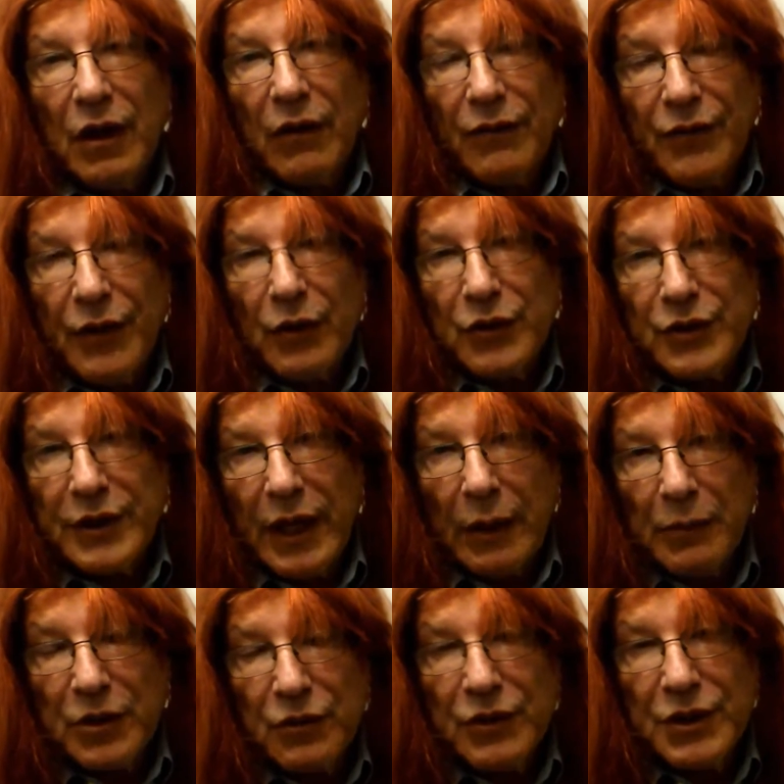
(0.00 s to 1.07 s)
of those
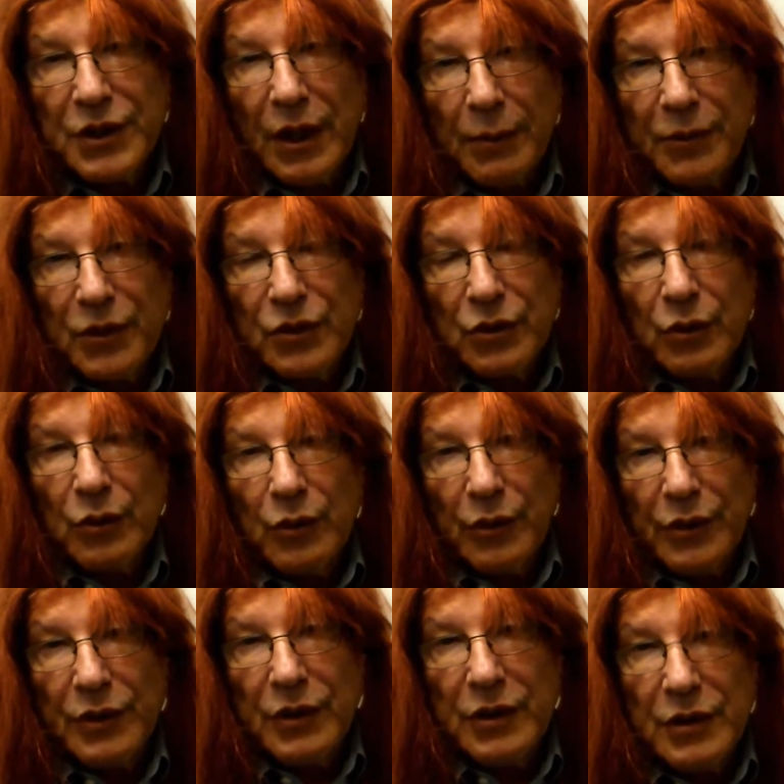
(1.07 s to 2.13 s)
damaged receptors
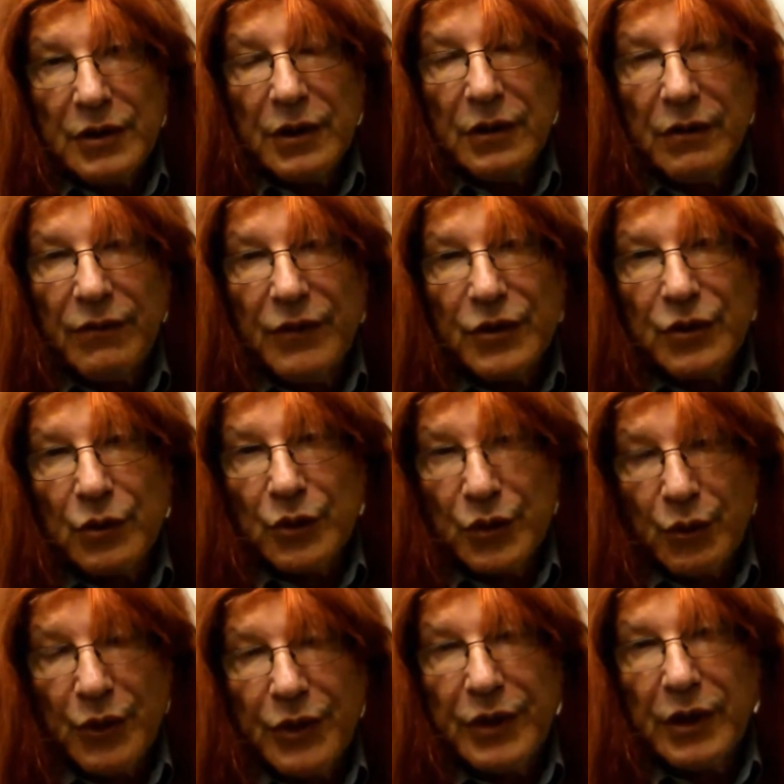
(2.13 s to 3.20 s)
on these
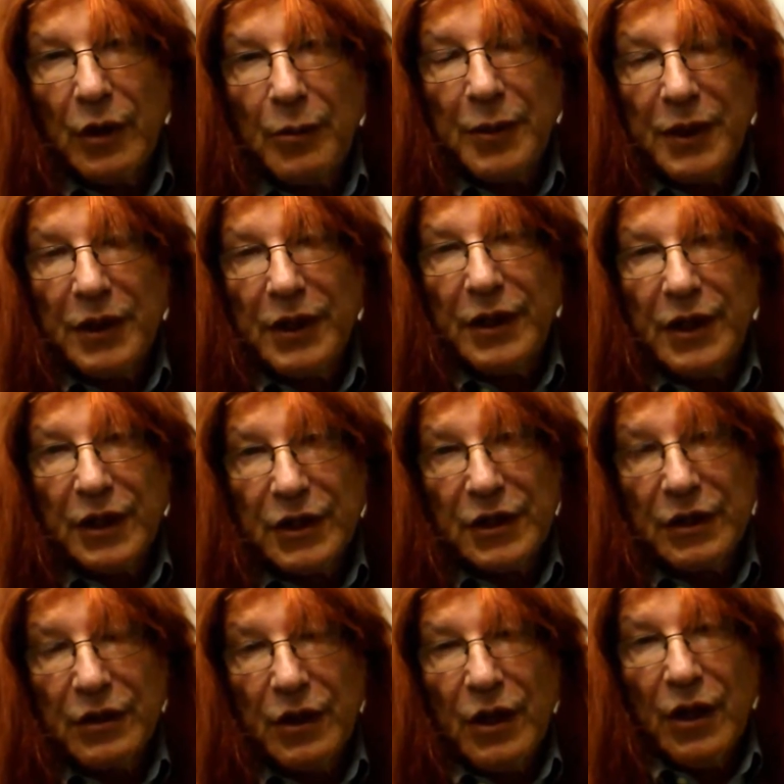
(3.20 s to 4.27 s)
individuals with the opiate
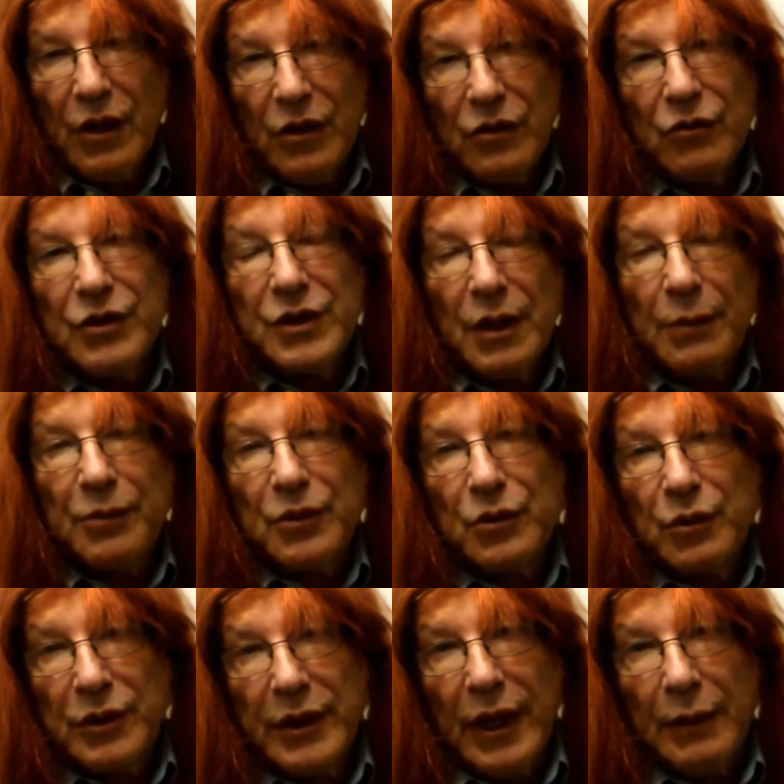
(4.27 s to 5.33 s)
addiction.
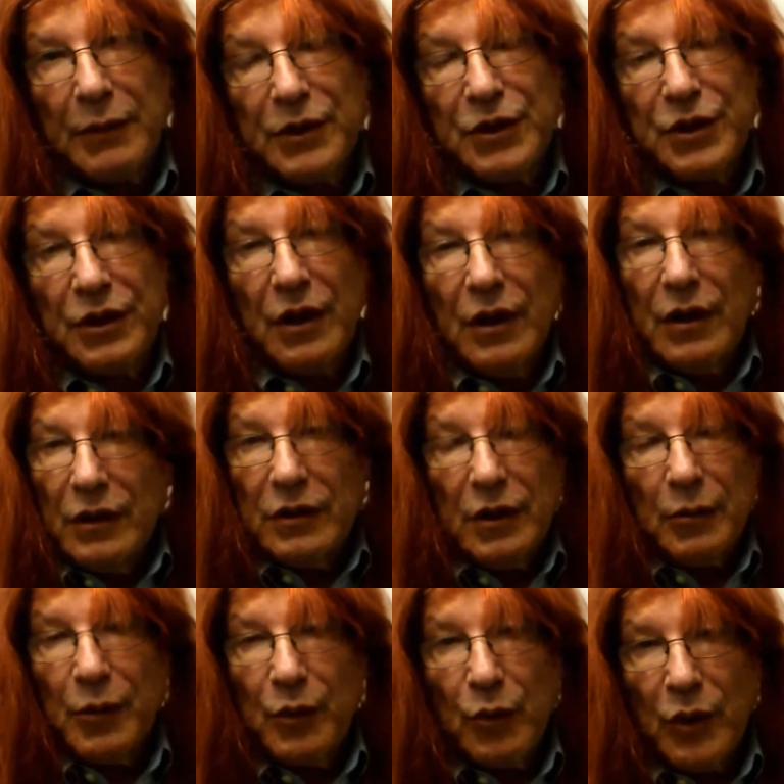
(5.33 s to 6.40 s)
Receptors were damaged,
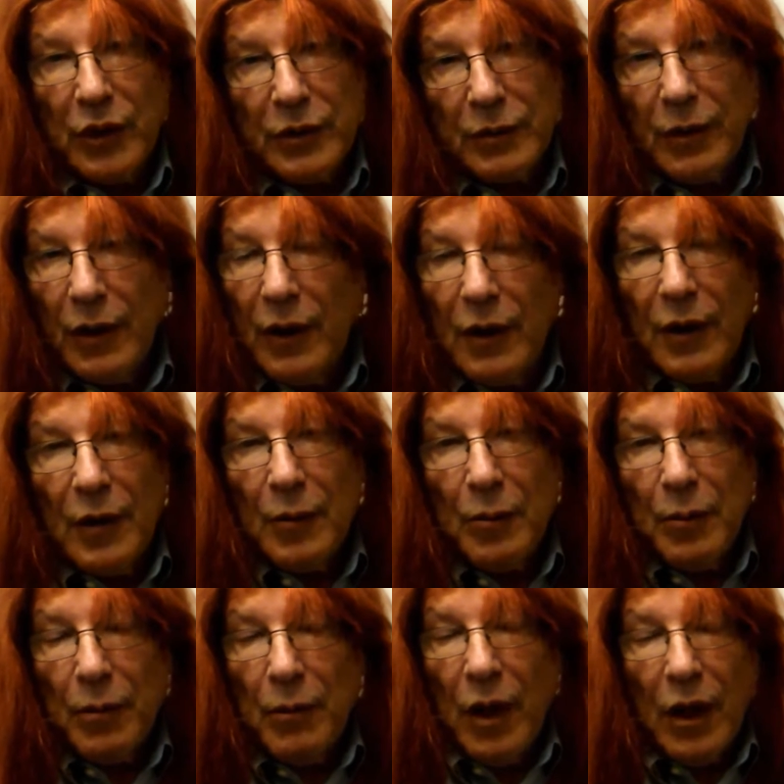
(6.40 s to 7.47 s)
number one,
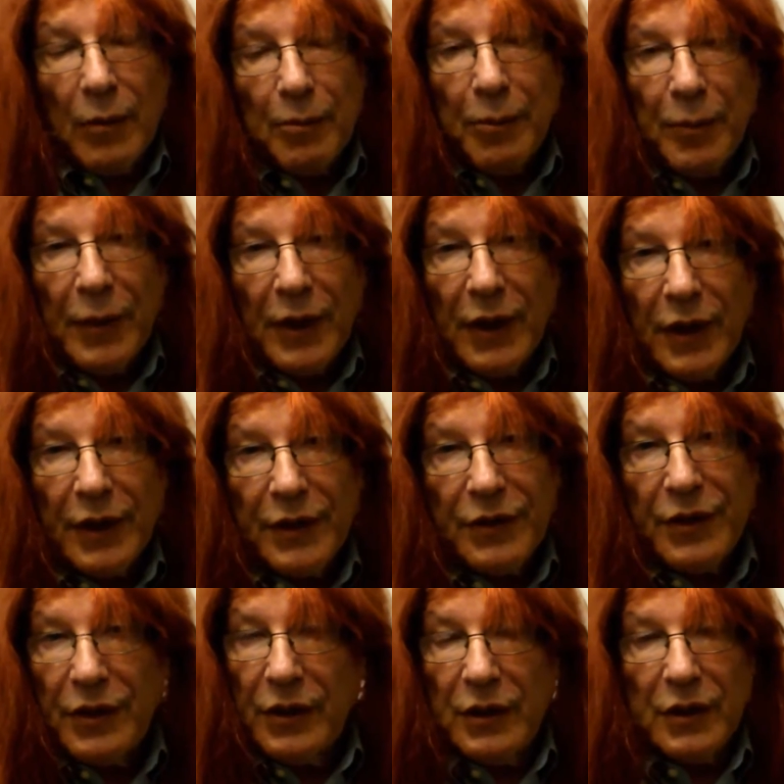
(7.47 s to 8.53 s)
by
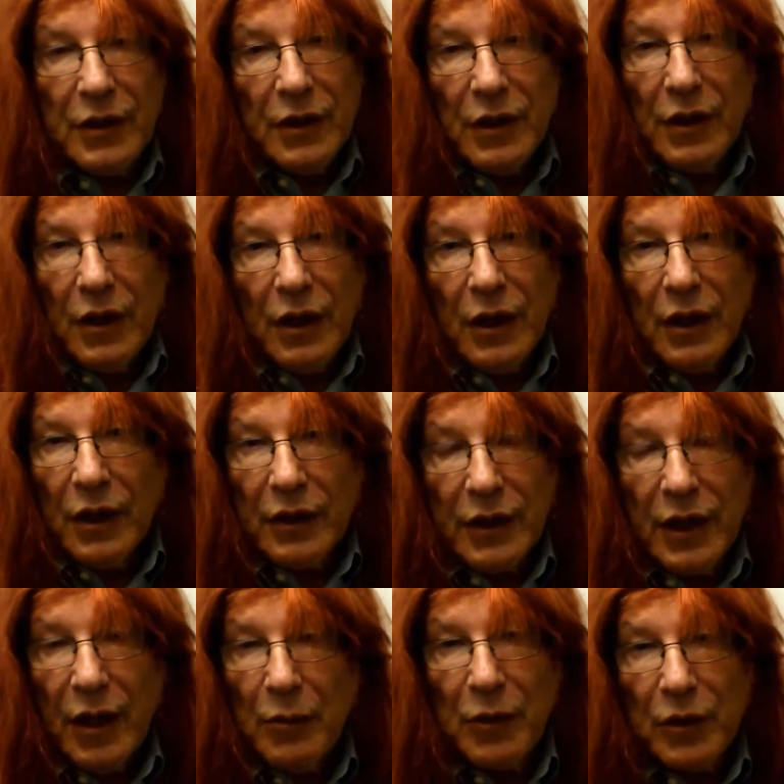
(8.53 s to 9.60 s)
the
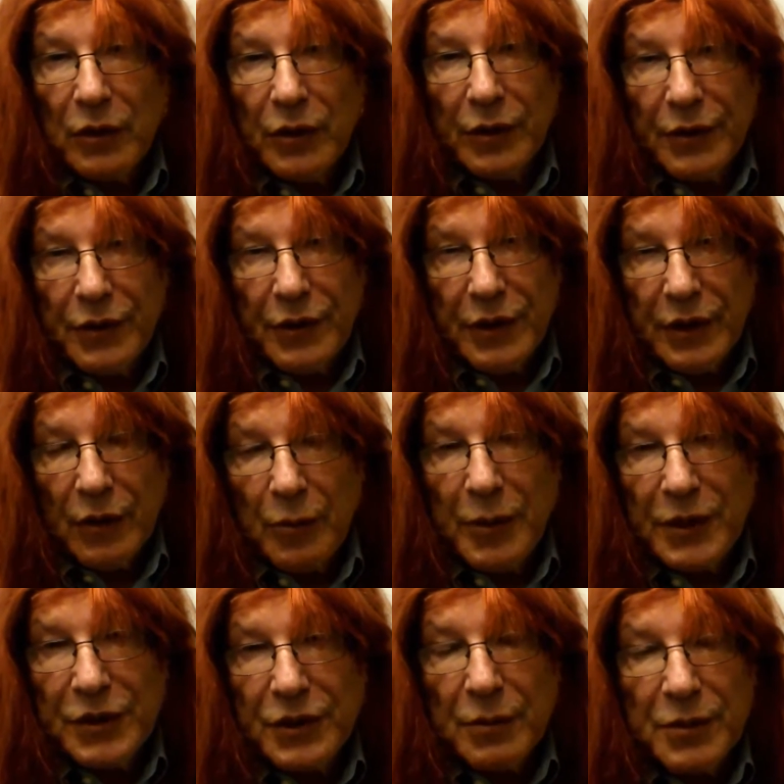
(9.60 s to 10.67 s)
chemical of the
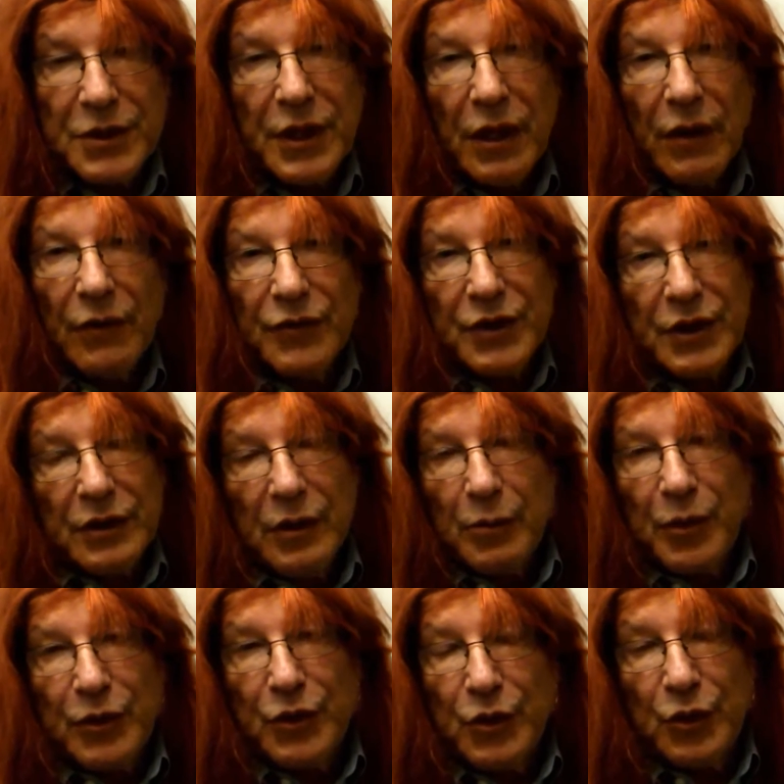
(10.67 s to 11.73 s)
opiates themselves, and
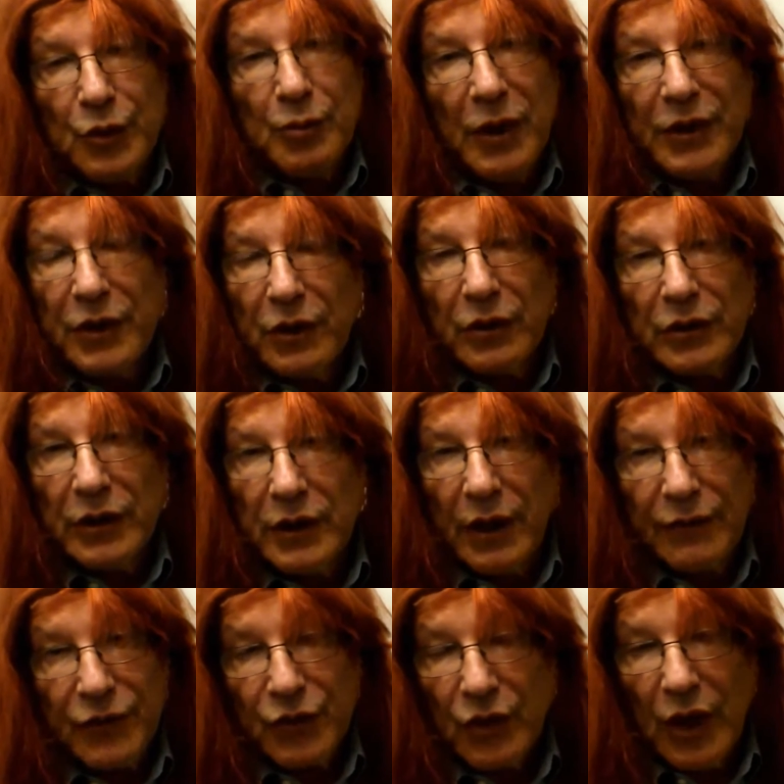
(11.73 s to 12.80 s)
number two, by the early
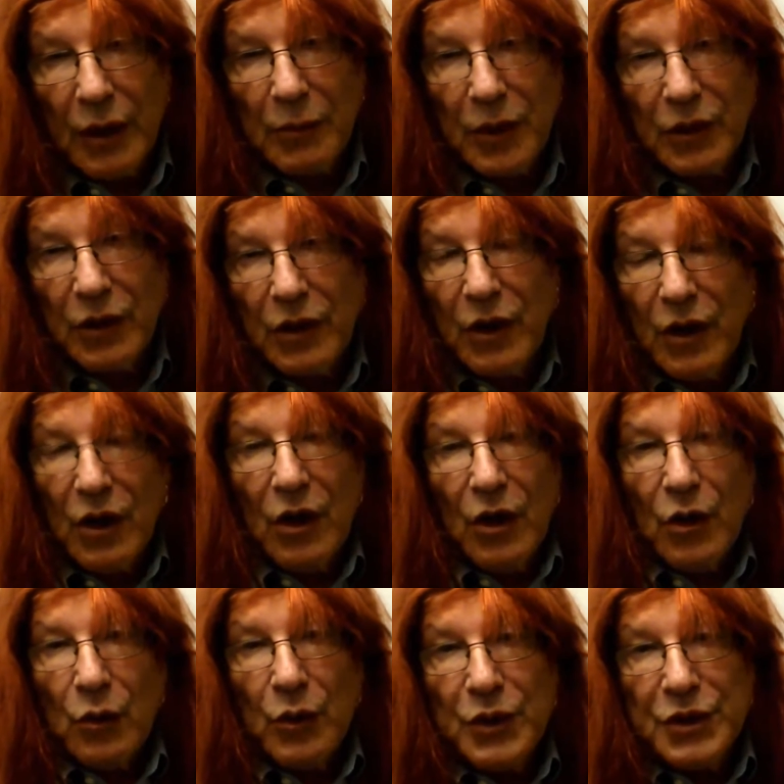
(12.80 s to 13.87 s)
life trauma,
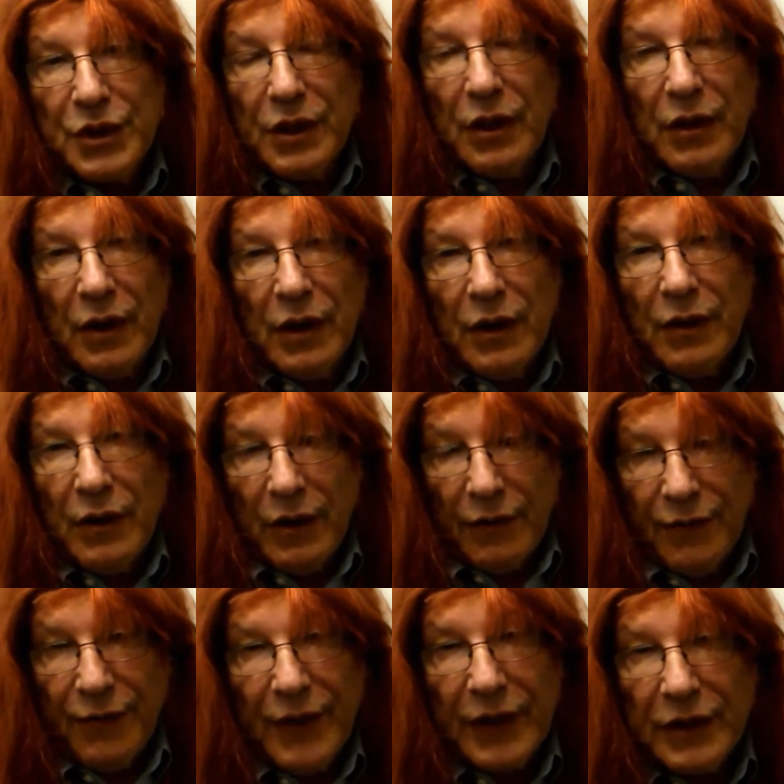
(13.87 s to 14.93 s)
which
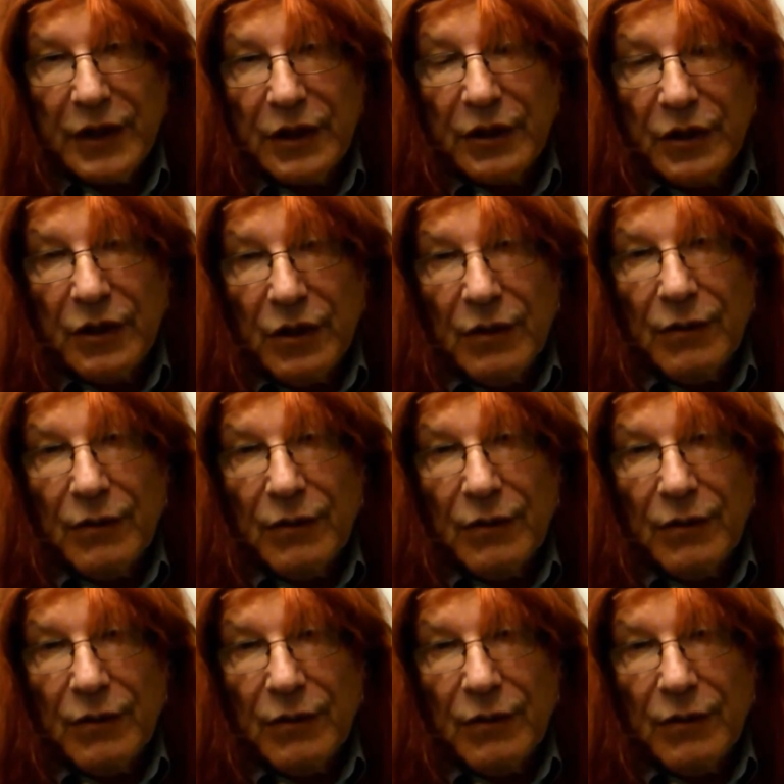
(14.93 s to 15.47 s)
affected